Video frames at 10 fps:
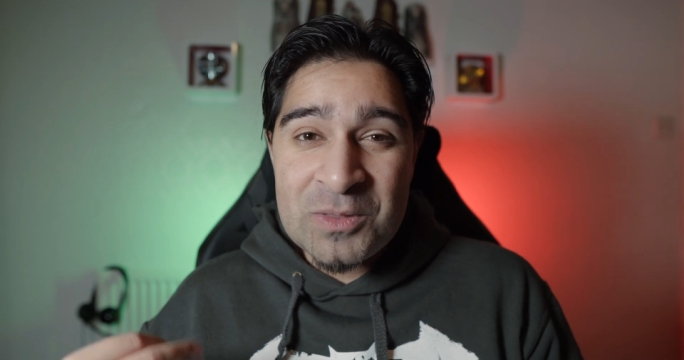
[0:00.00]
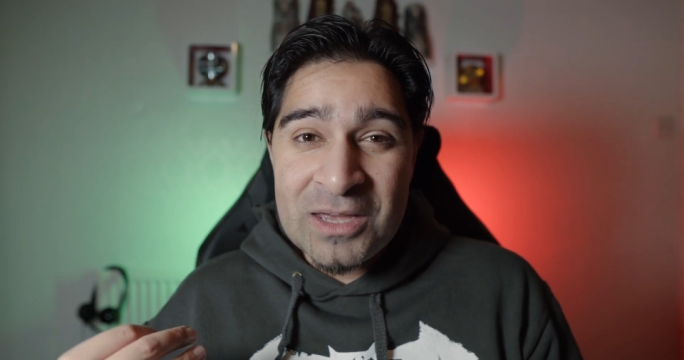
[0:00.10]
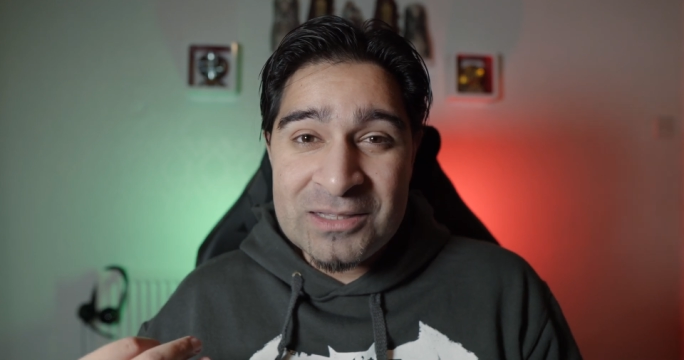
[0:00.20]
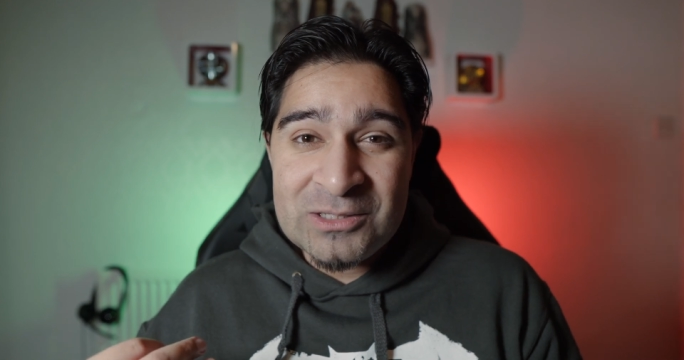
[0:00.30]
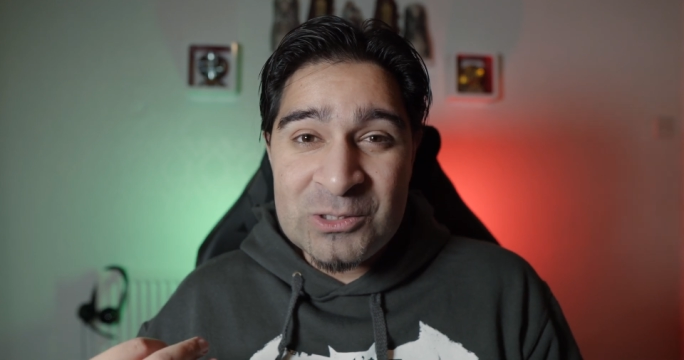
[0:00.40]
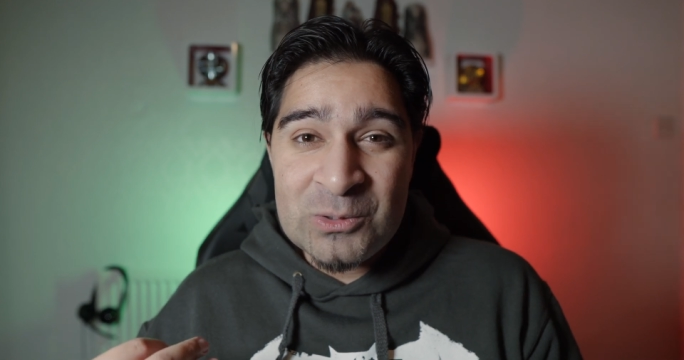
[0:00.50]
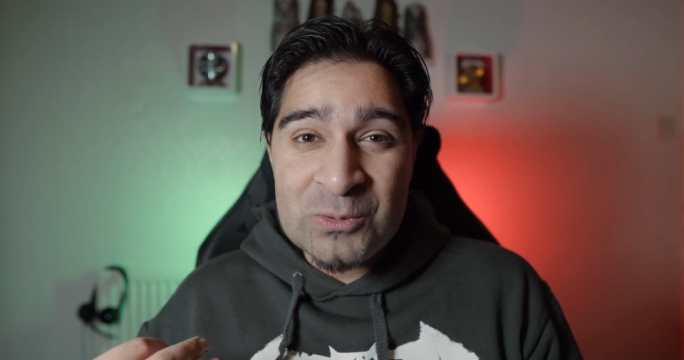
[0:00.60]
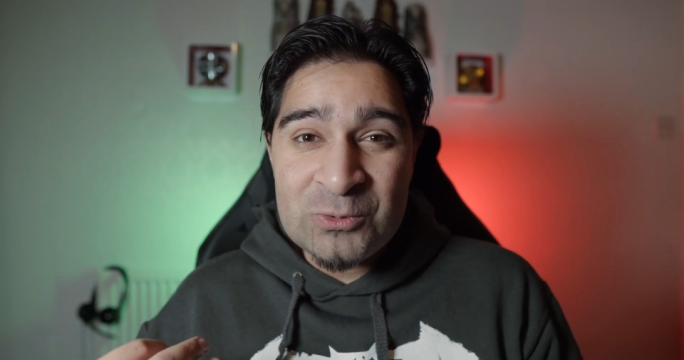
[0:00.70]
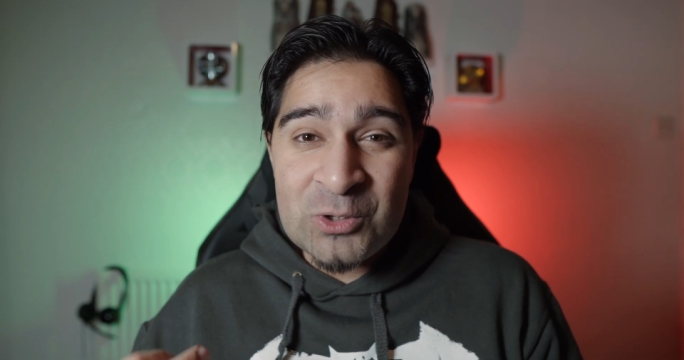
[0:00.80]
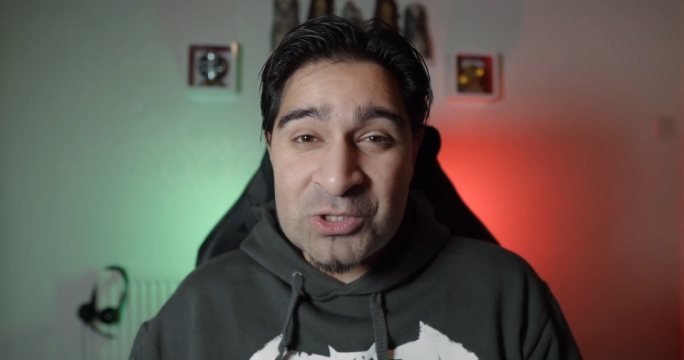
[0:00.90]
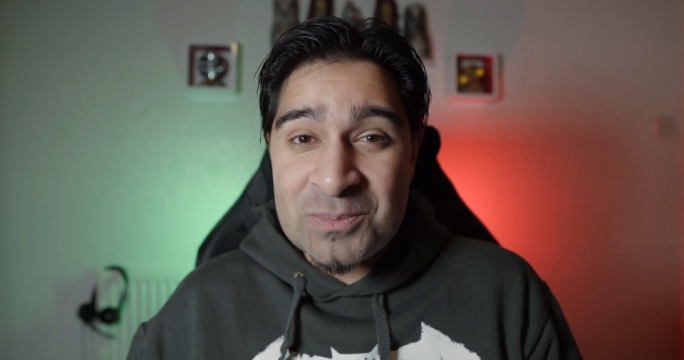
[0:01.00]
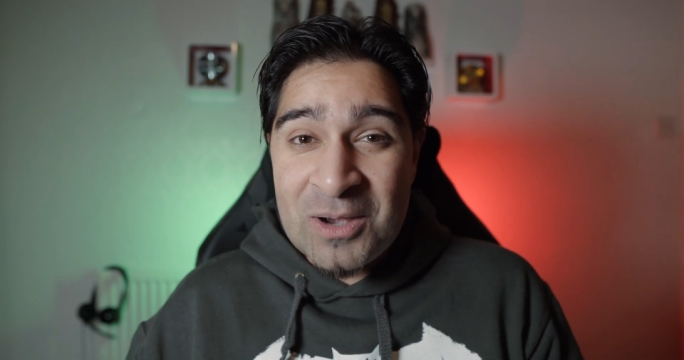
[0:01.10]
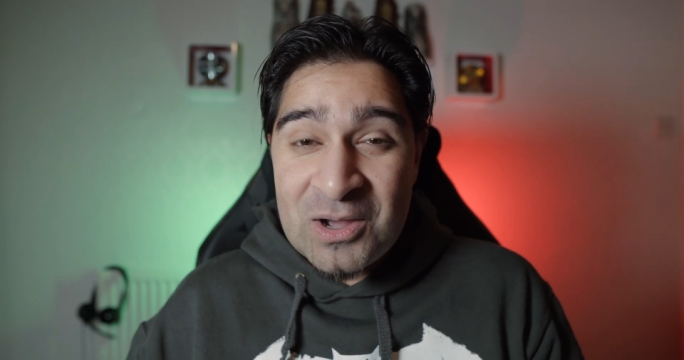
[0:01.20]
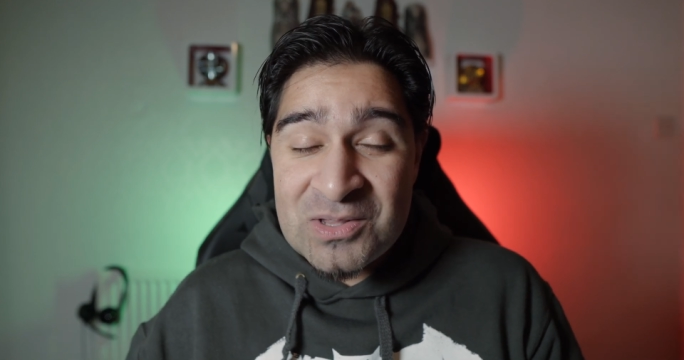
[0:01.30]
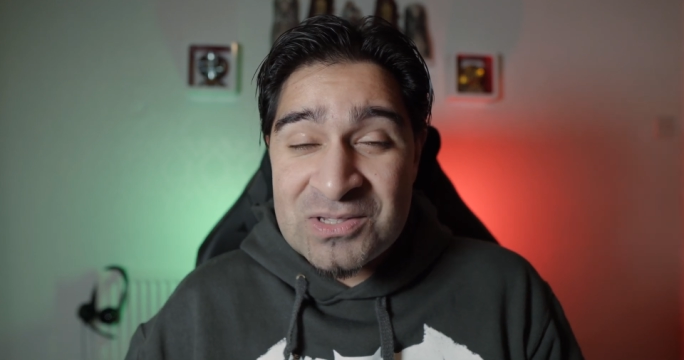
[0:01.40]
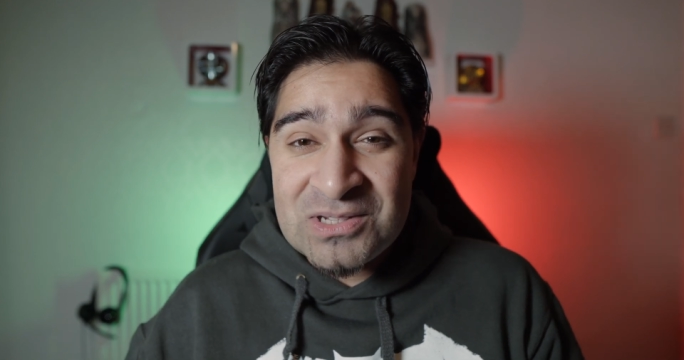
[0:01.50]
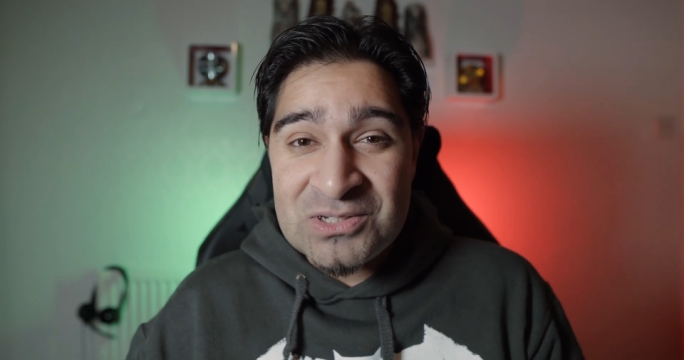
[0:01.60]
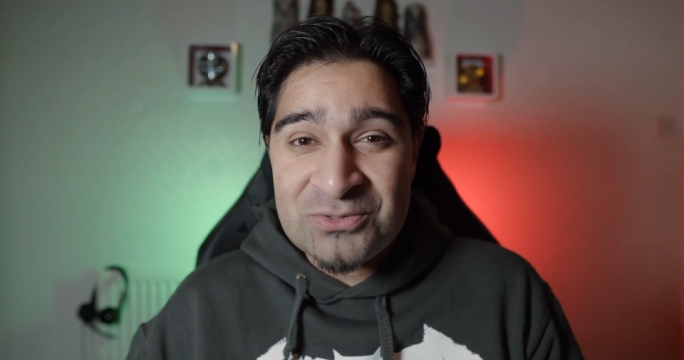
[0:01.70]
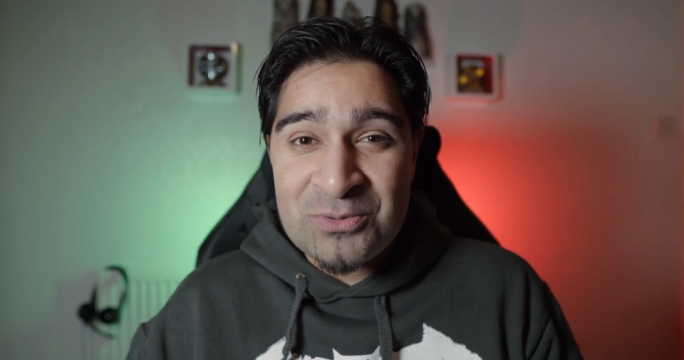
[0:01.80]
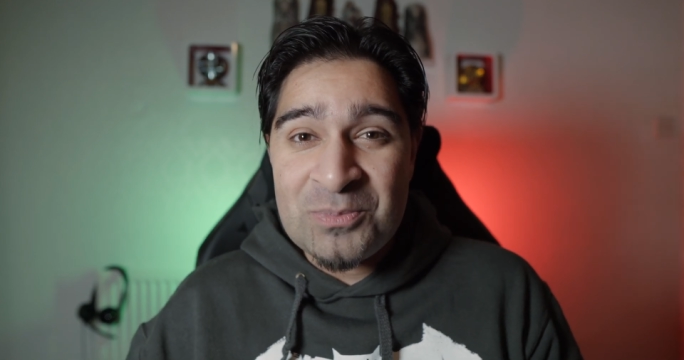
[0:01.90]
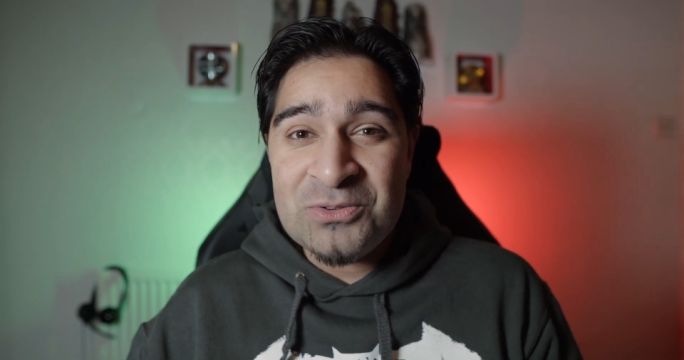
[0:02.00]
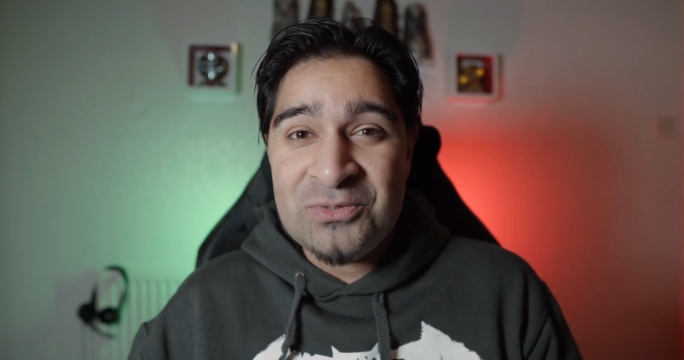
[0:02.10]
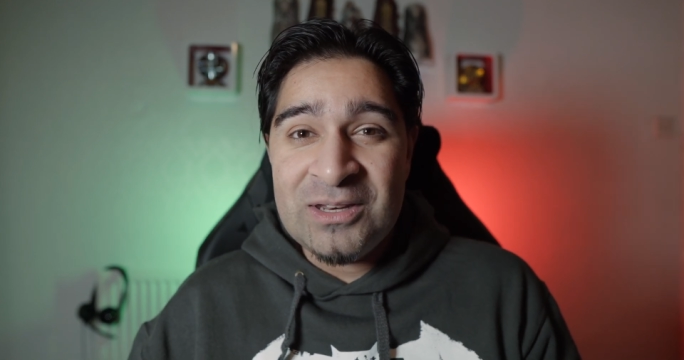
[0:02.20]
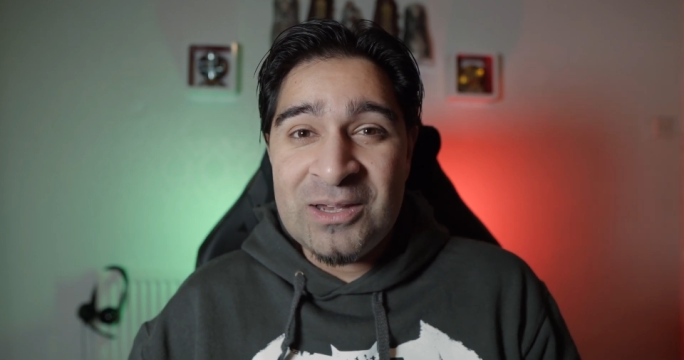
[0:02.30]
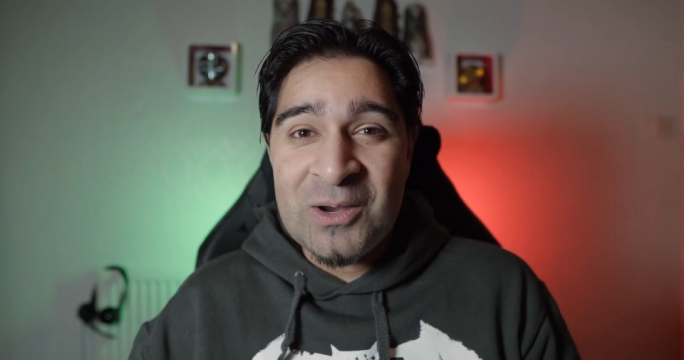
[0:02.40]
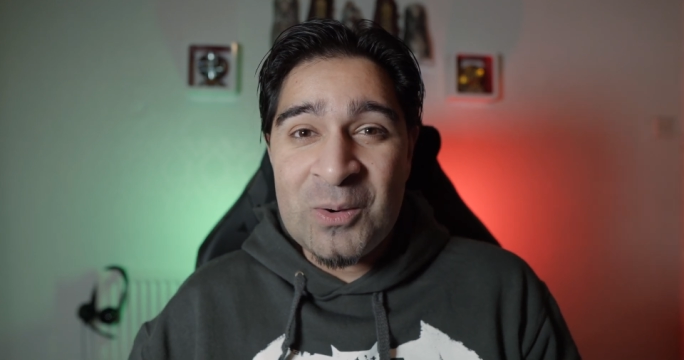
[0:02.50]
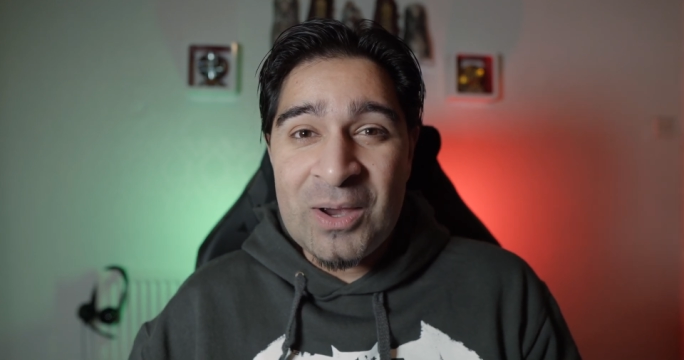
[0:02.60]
that you've got some answers from this video